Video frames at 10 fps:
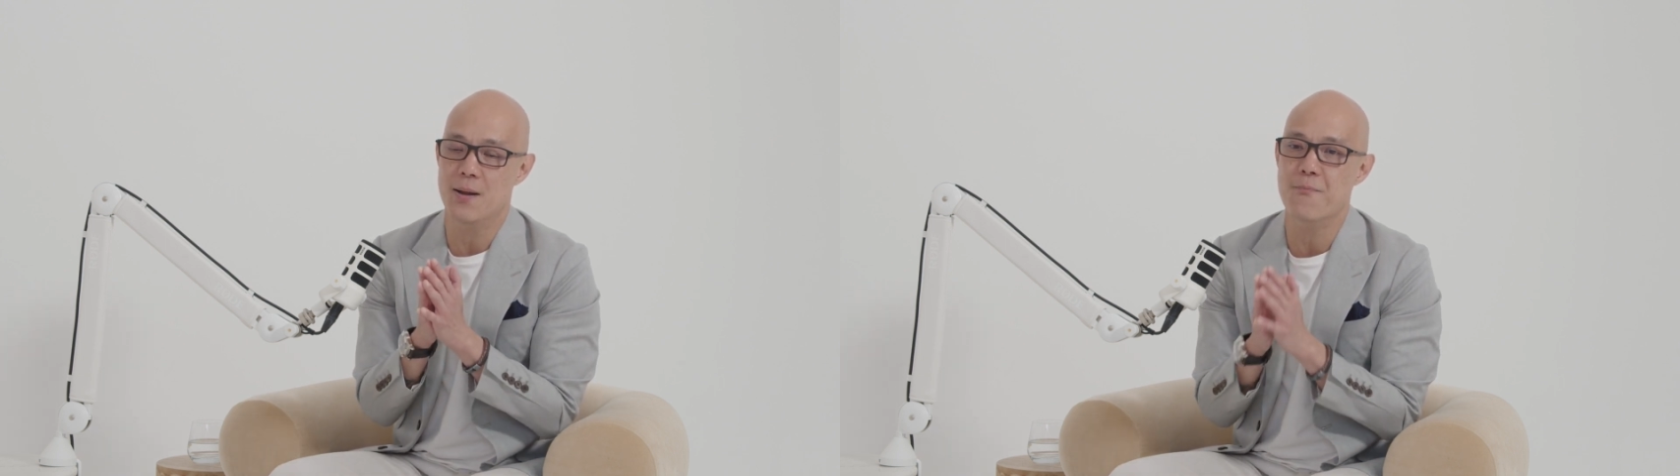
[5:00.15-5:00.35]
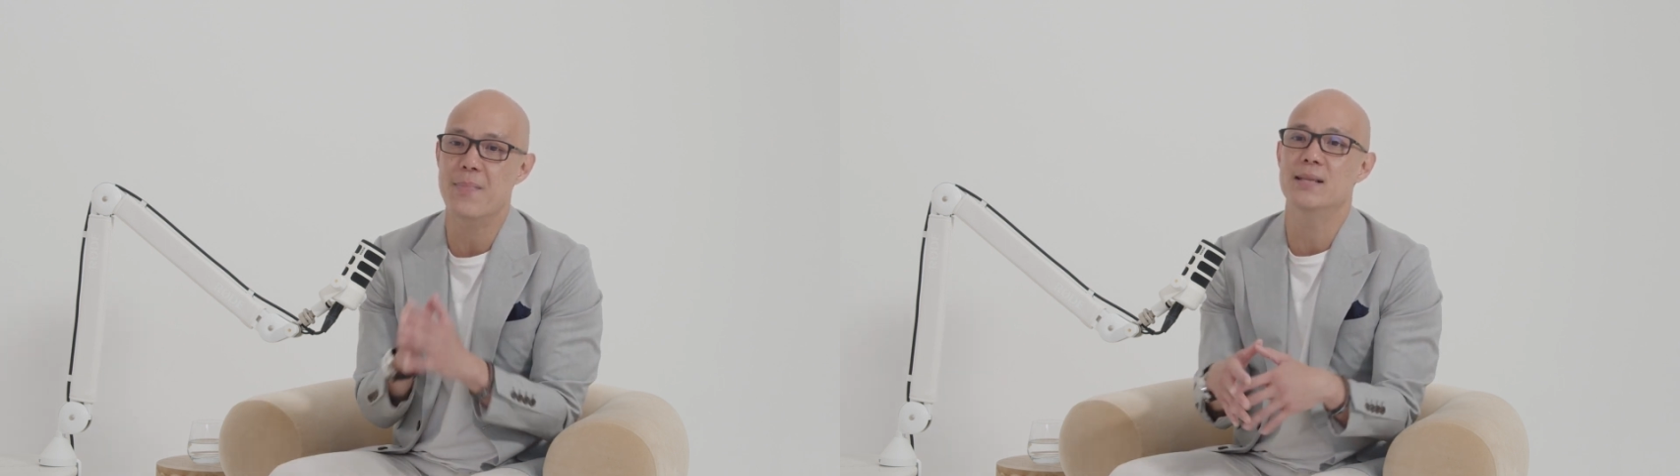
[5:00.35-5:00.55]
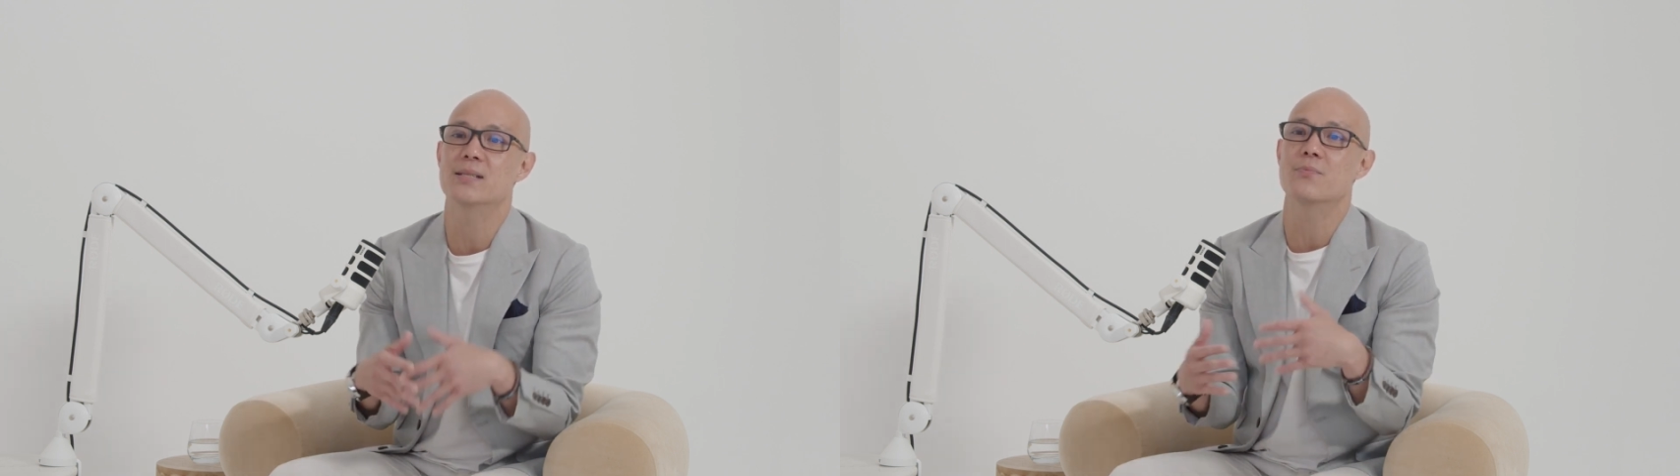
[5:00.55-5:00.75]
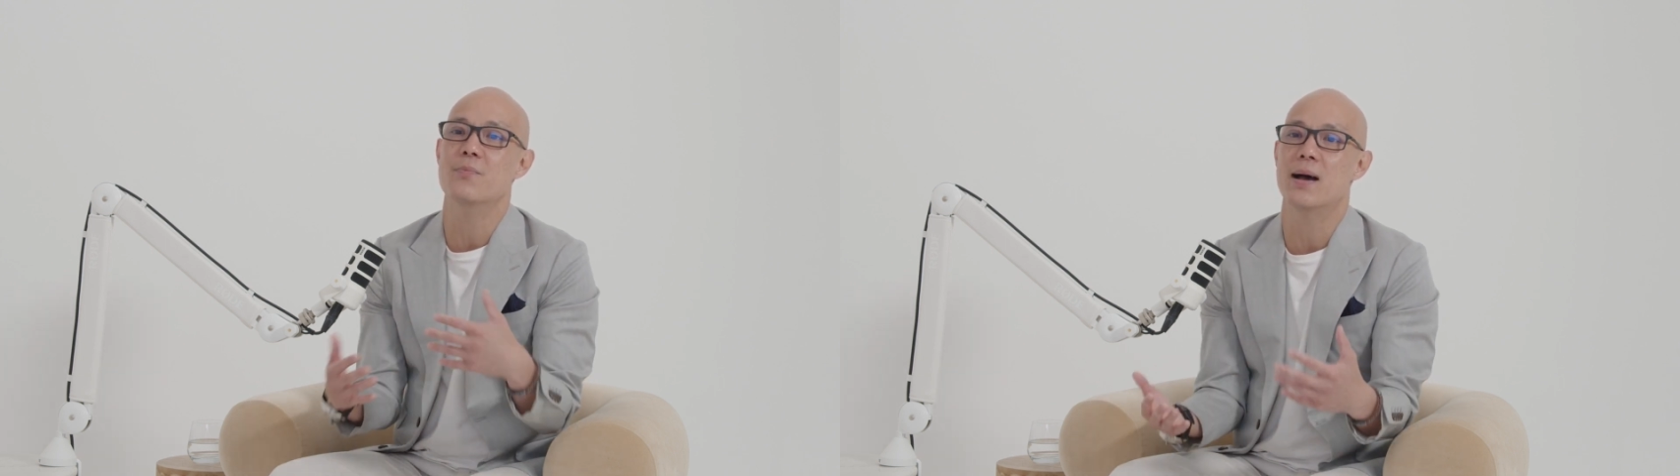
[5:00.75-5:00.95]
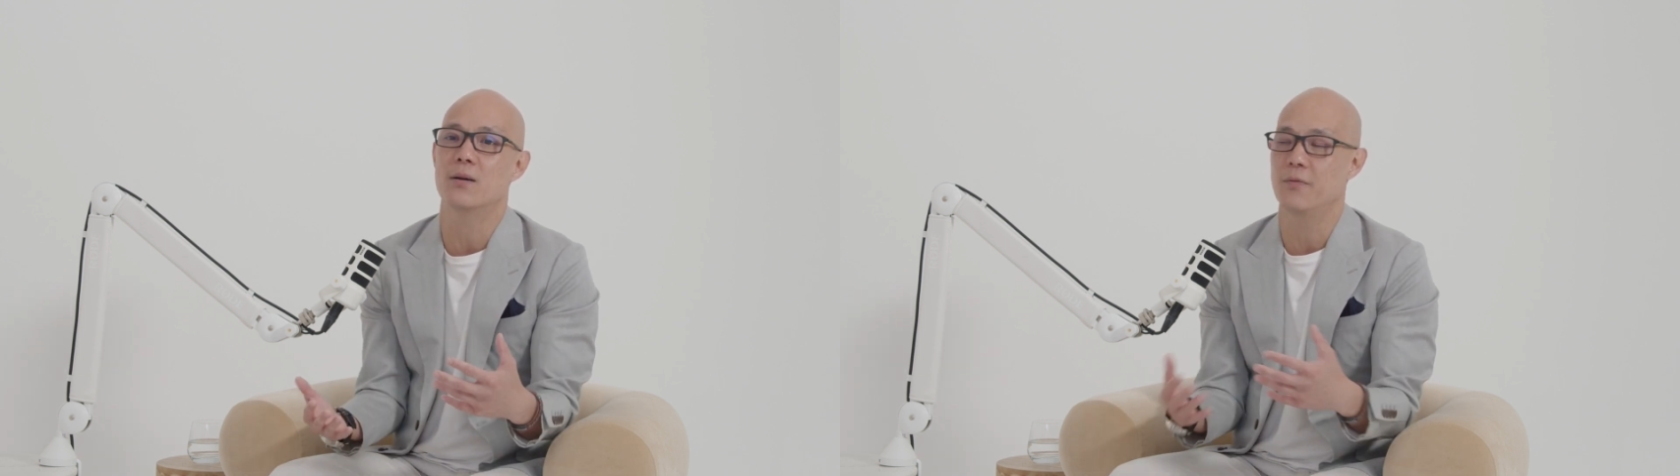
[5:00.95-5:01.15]
immense
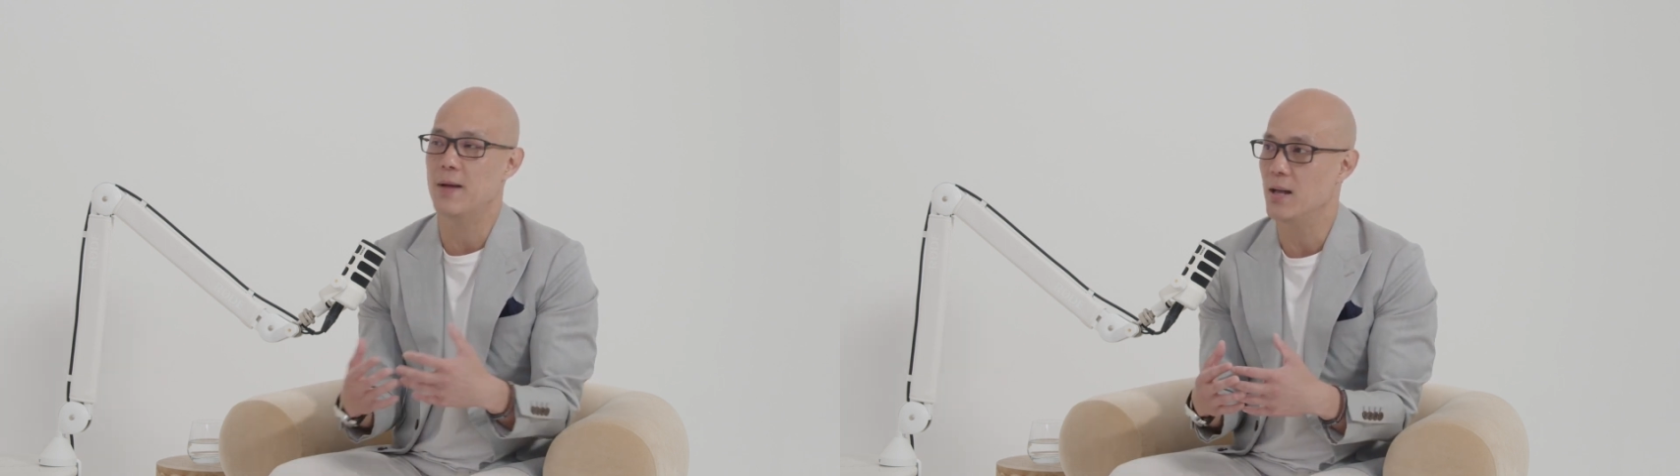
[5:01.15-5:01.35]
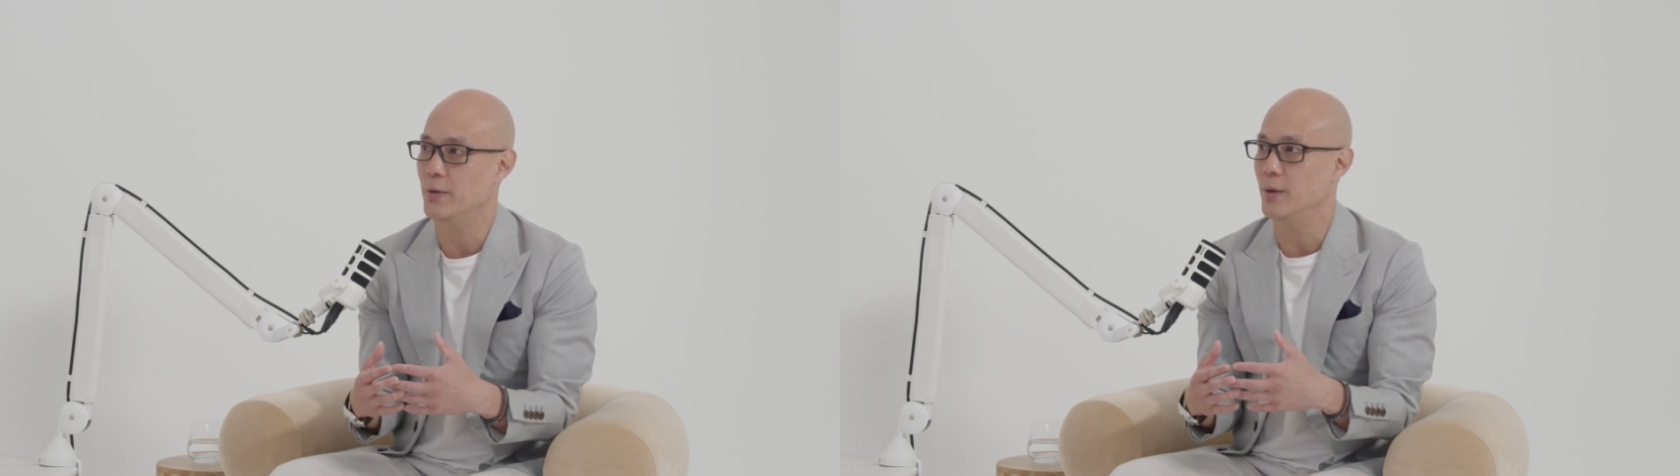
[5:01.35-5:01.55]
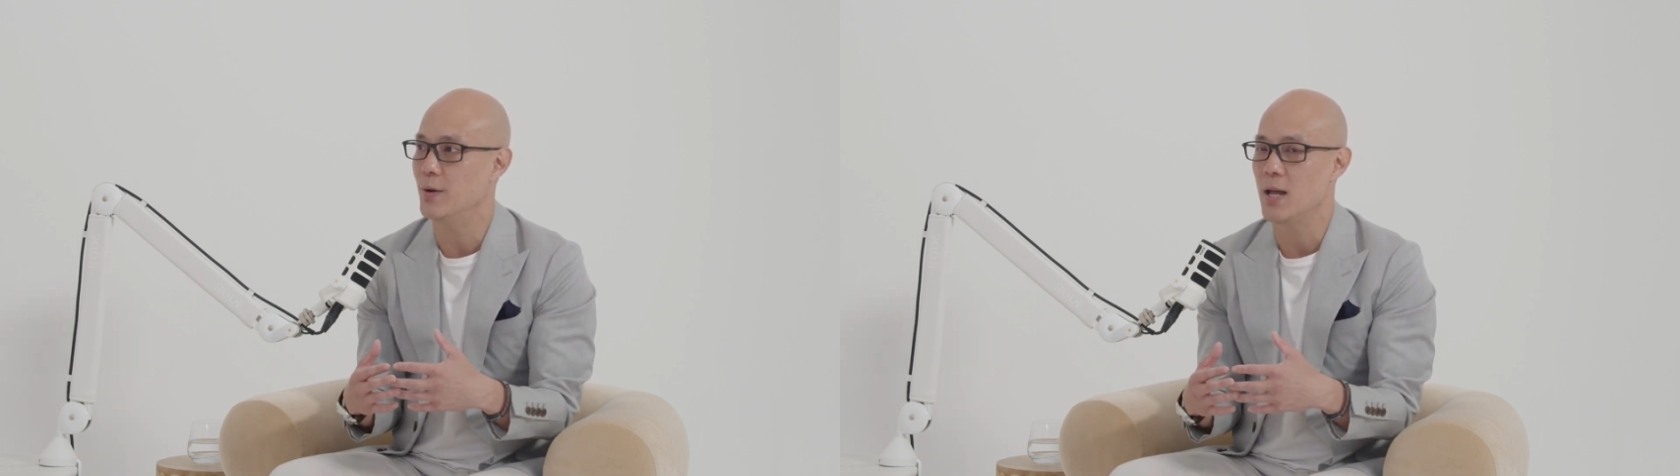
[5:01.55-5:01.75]
amount of value